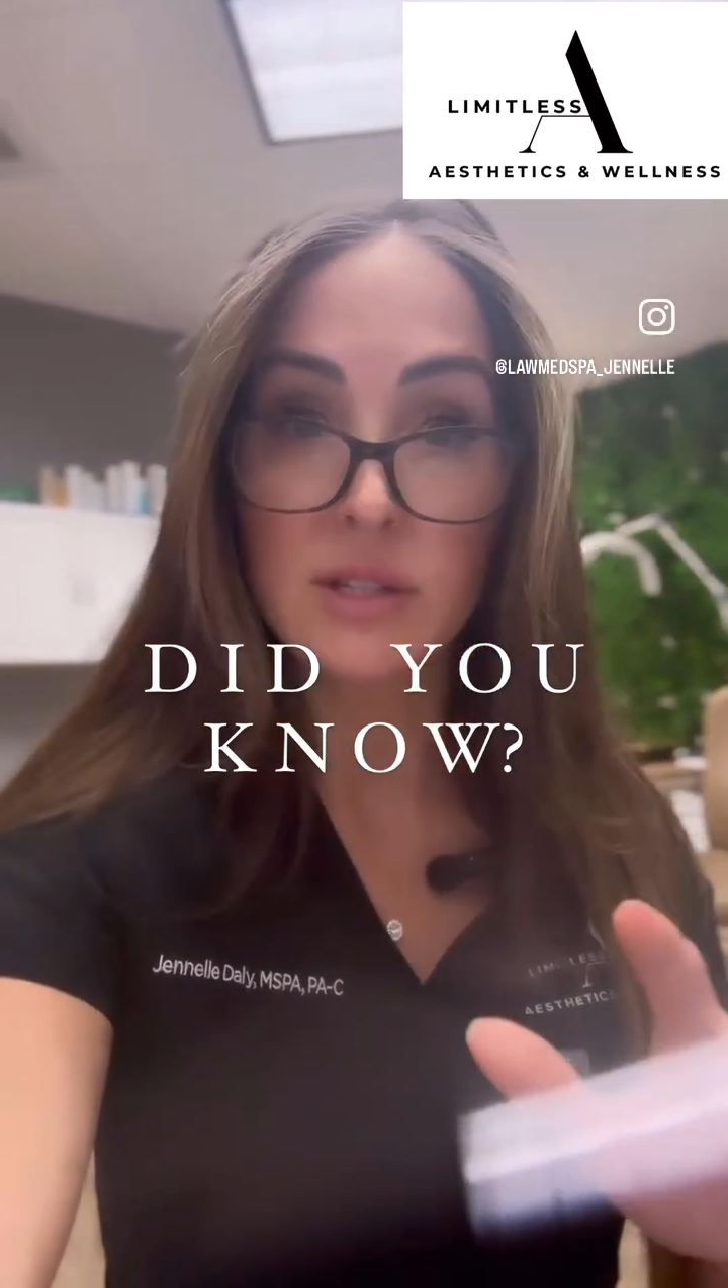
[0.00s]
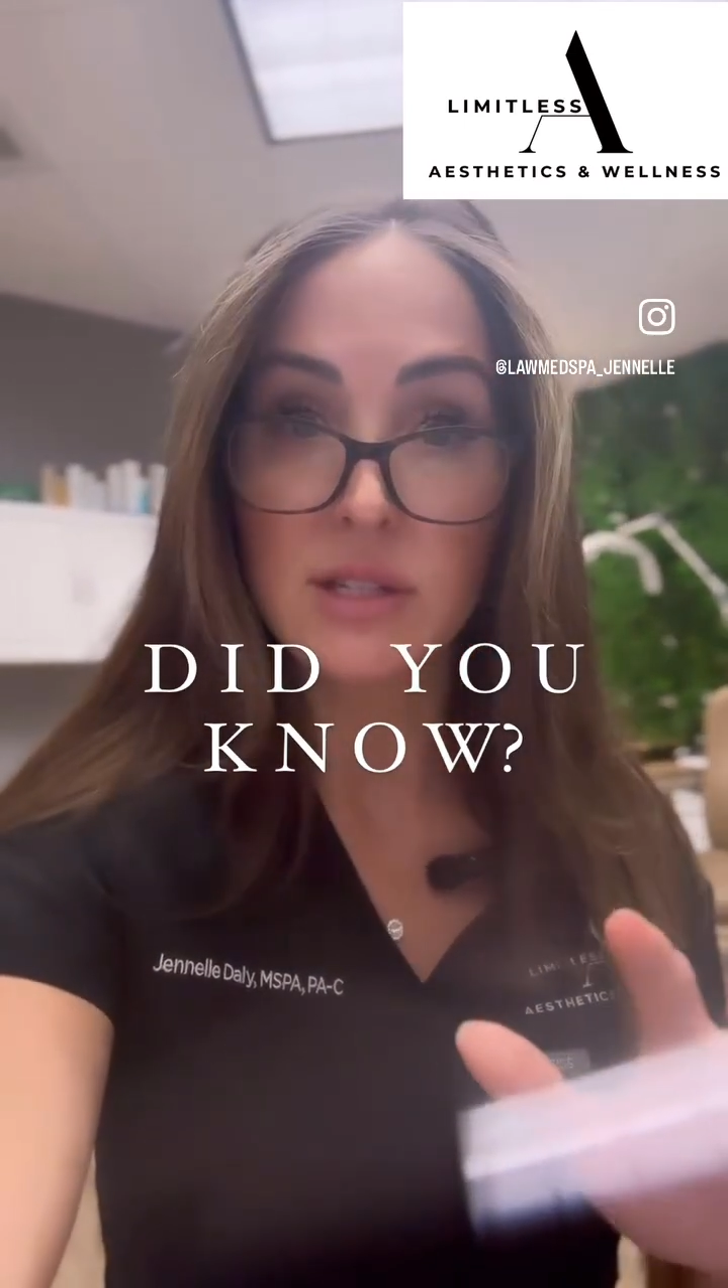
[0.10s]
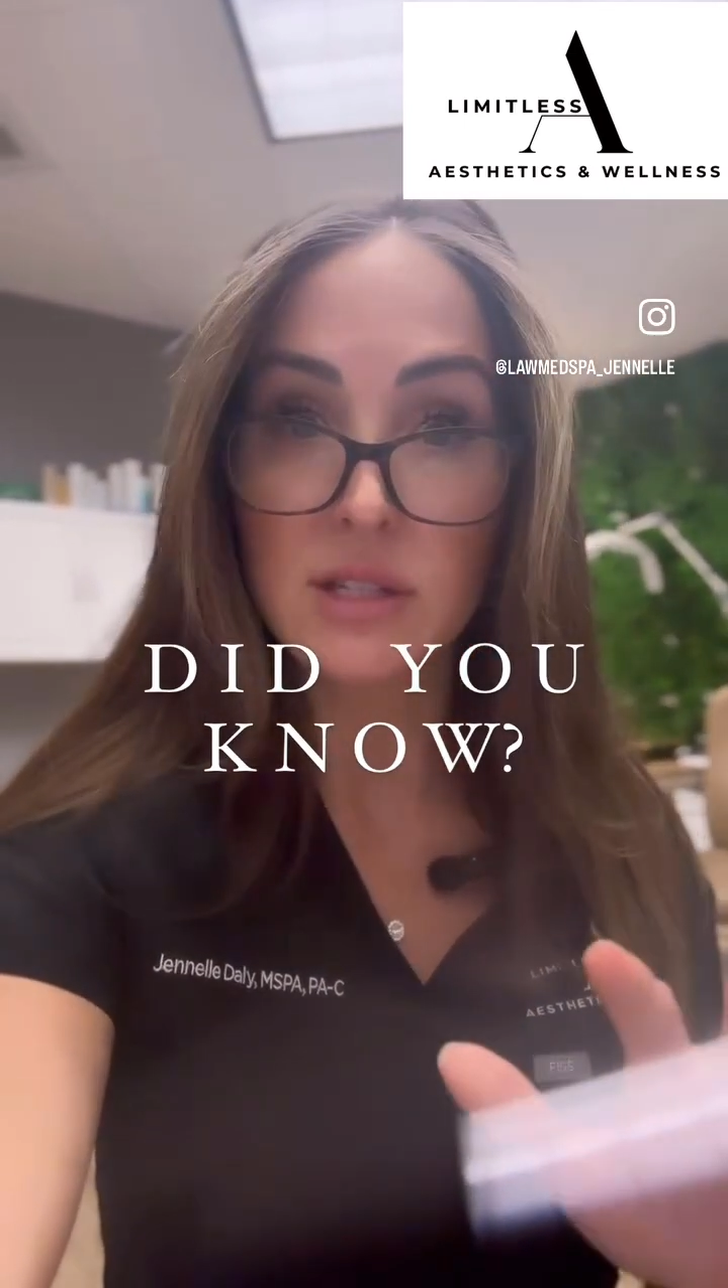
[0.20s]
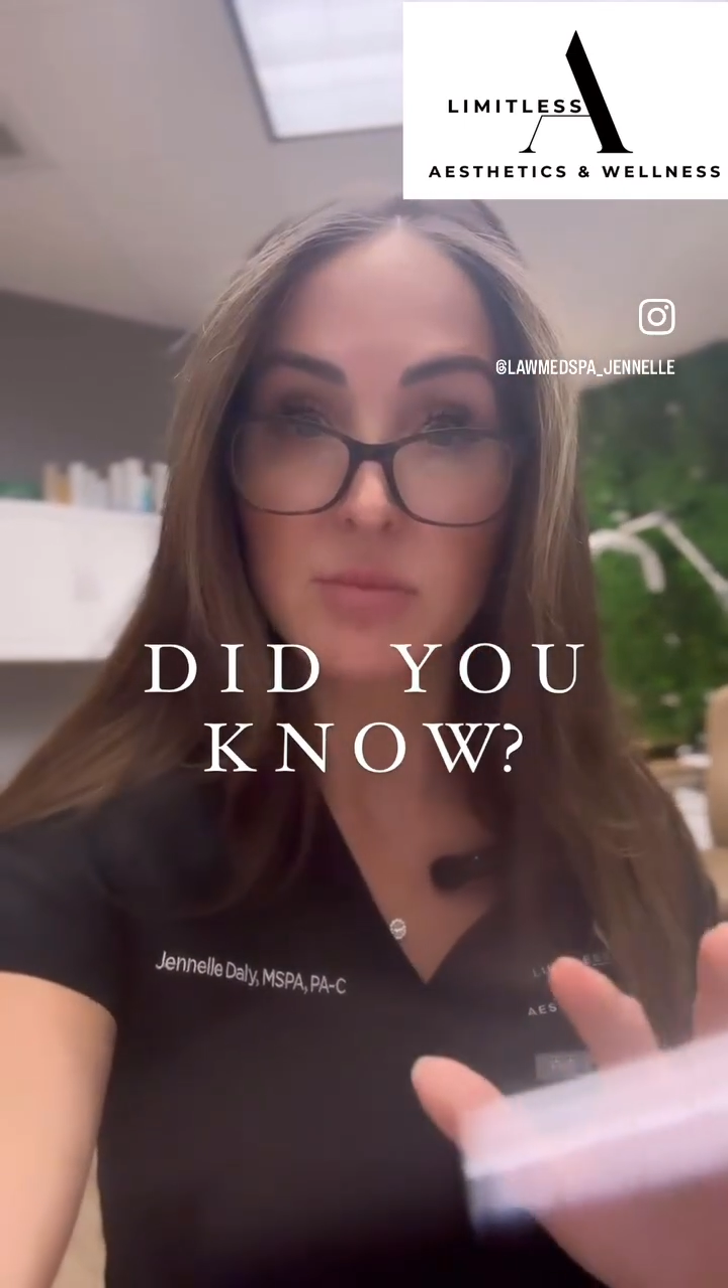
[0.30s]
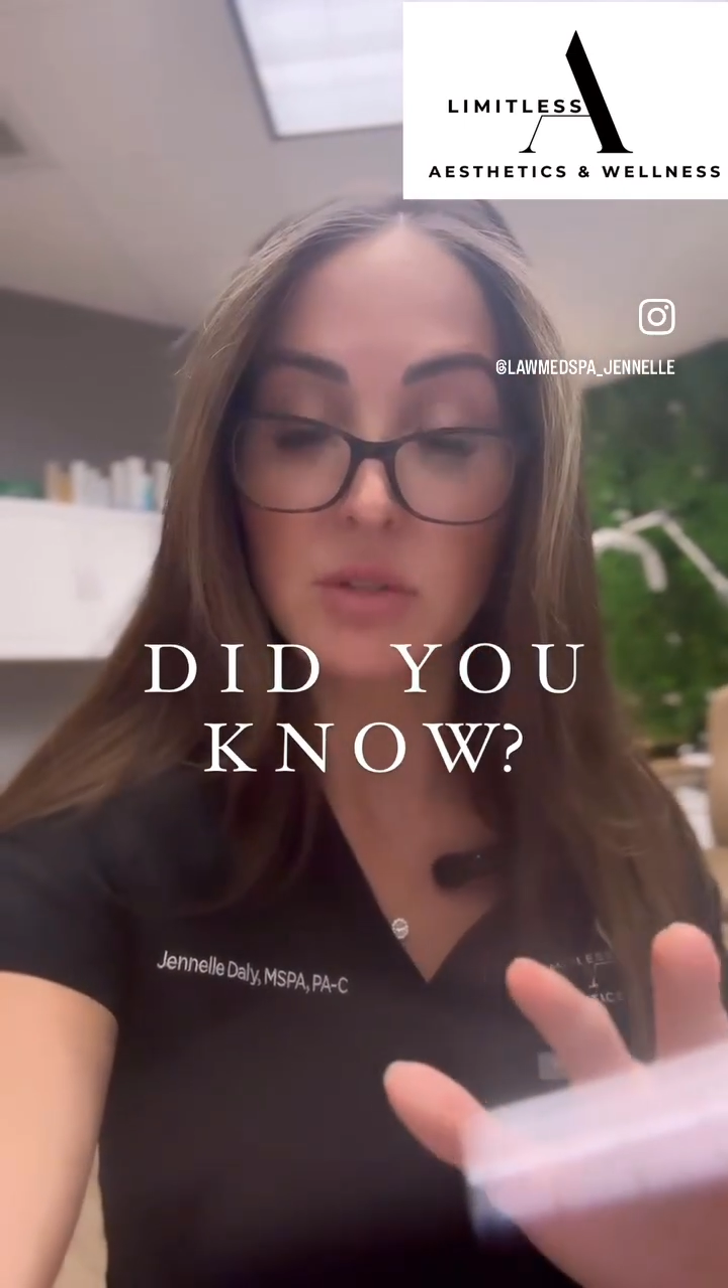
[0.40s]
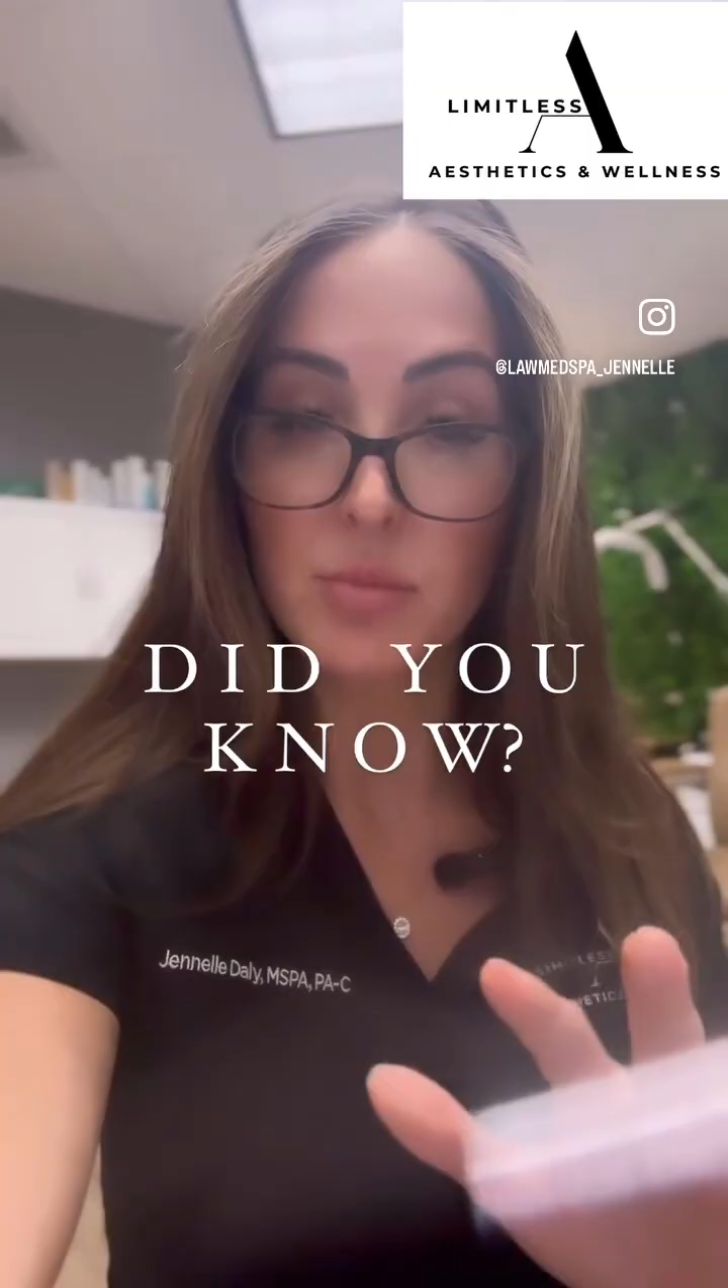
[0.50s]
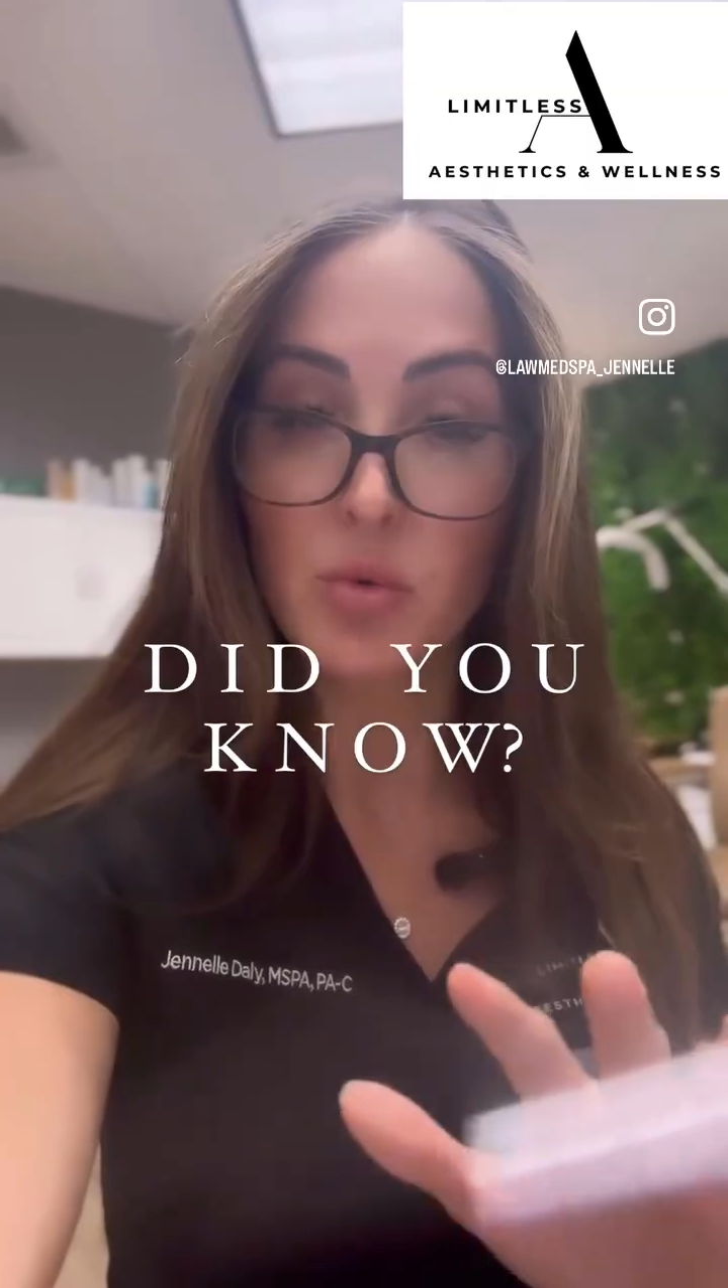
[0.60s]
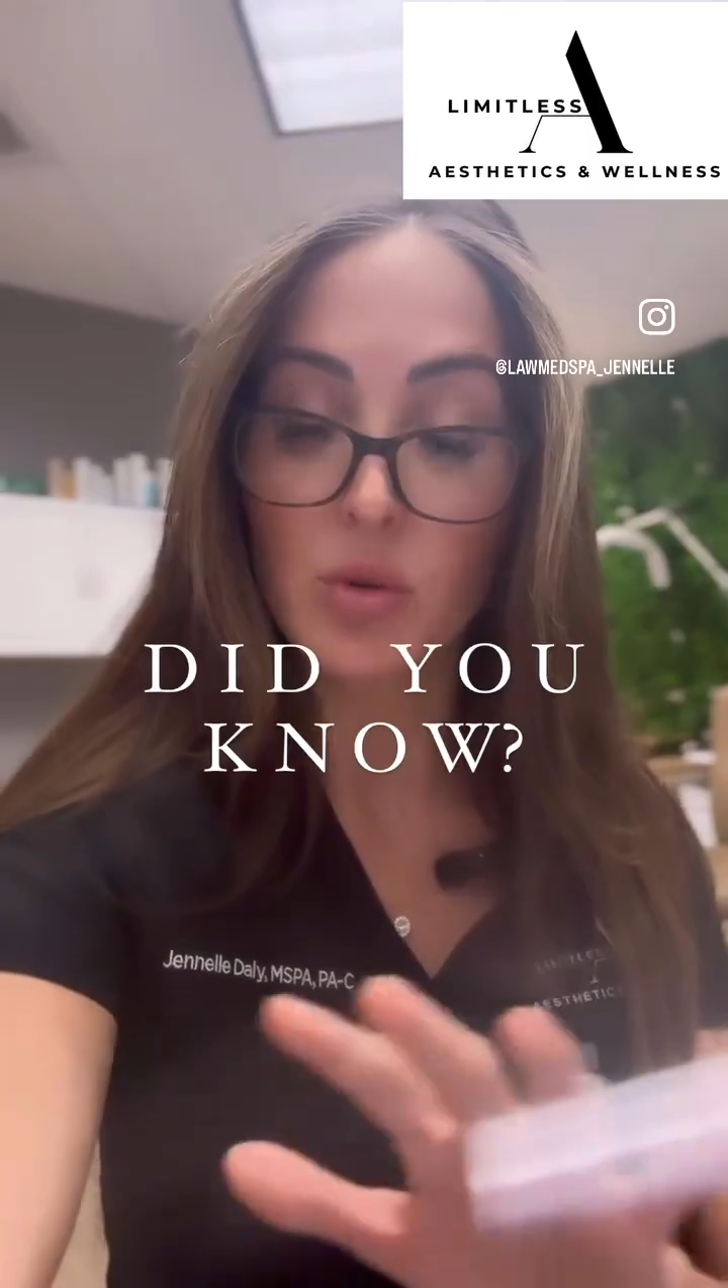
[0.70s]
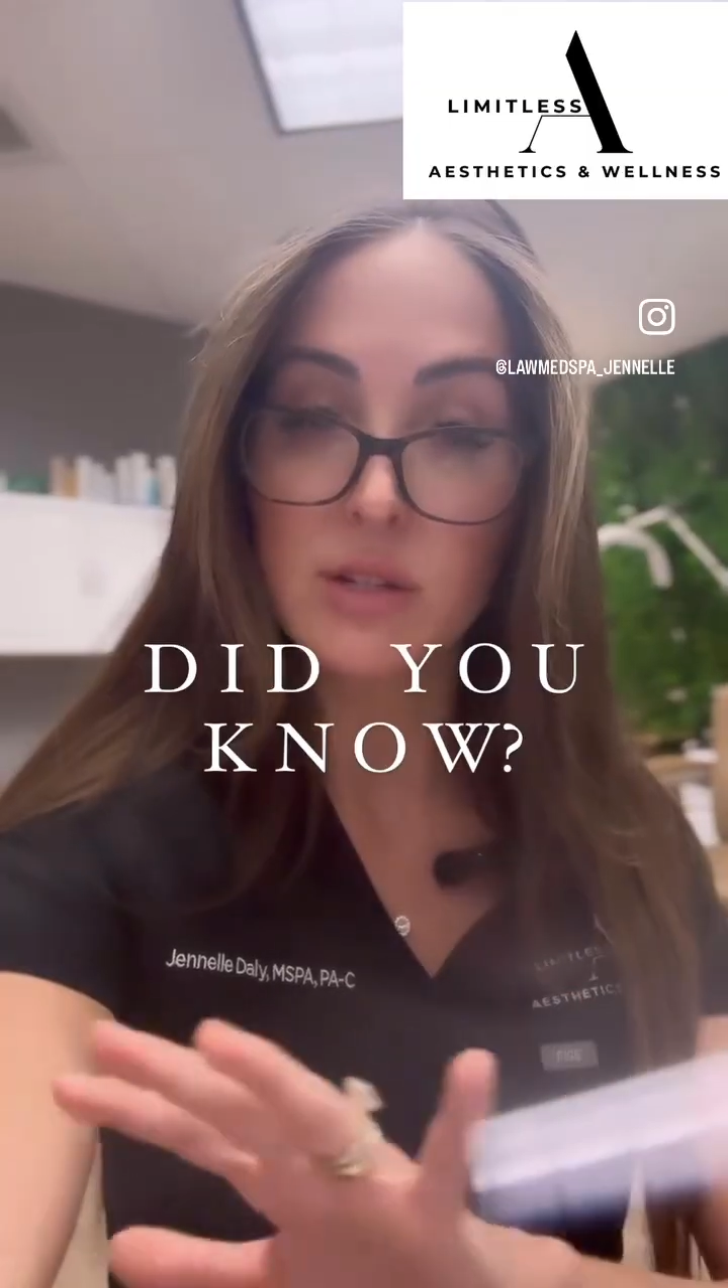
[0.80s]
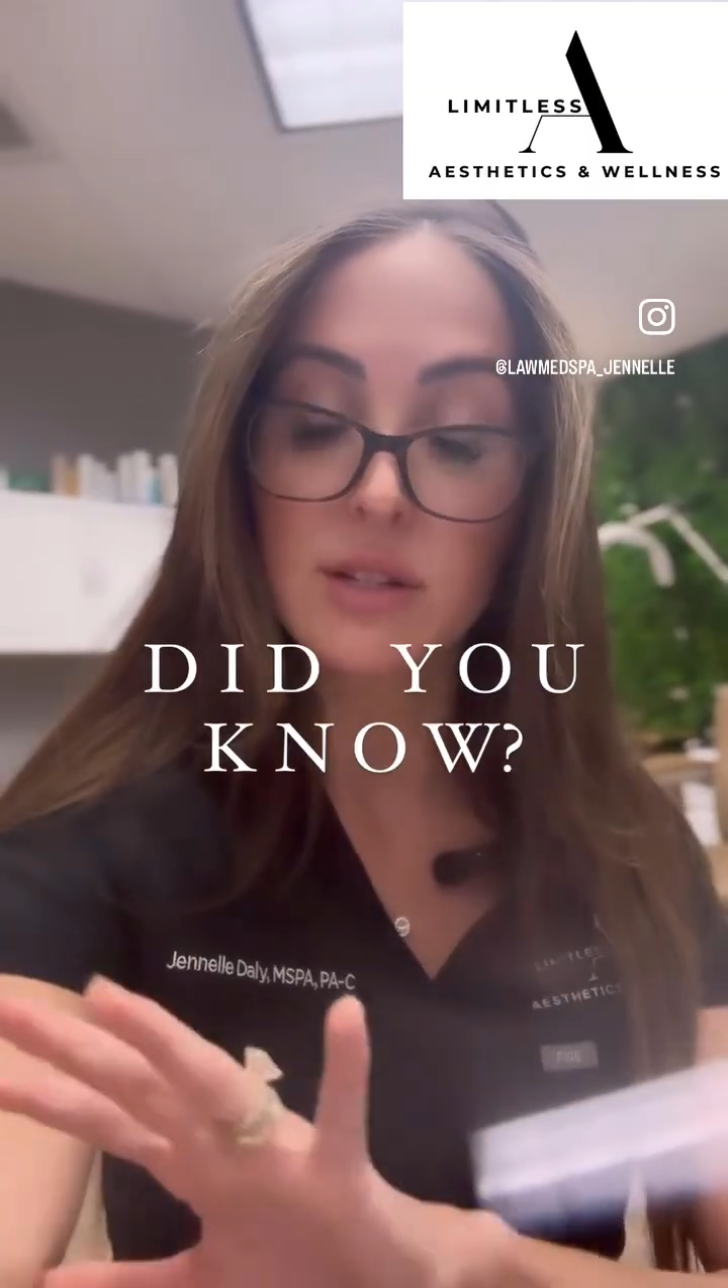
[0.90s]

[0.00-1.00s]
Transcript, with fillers: system supports